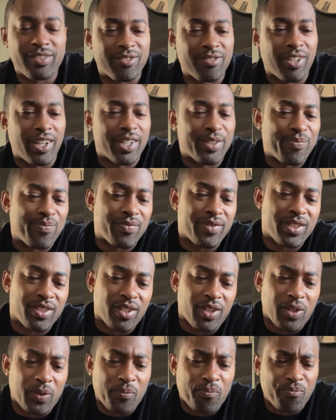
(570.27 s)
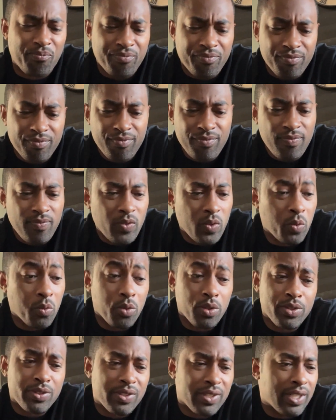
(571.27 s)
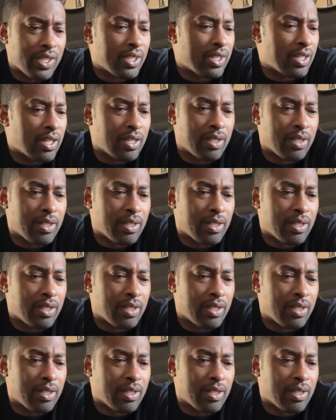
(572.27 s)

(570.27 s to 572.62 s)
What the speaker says: right? So we'll see.